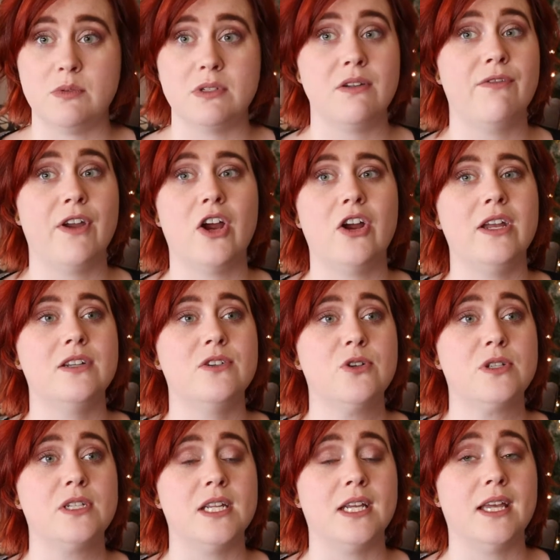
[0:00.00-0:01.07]
was a very
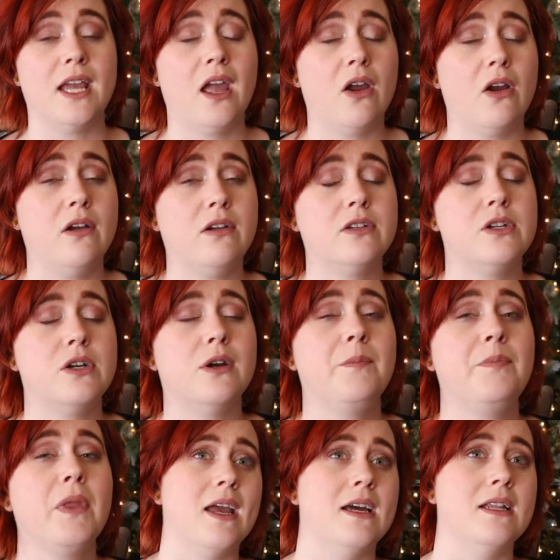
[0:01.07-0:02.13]
interesting
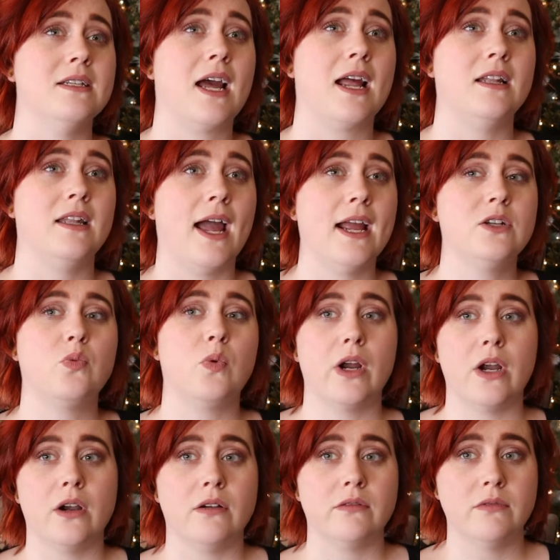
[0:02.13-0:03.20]
character, and I liked
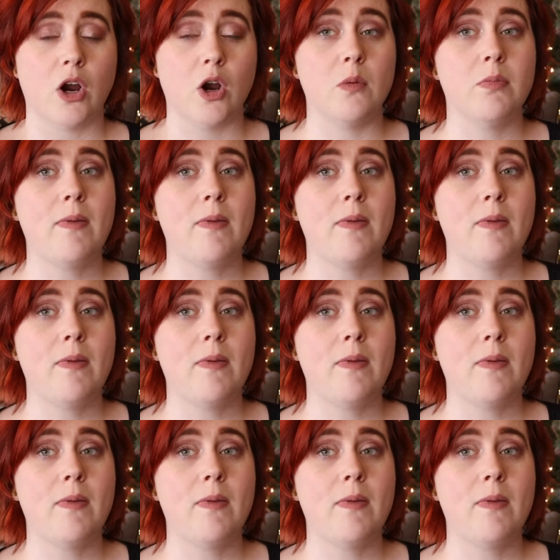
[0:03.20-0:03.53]
where her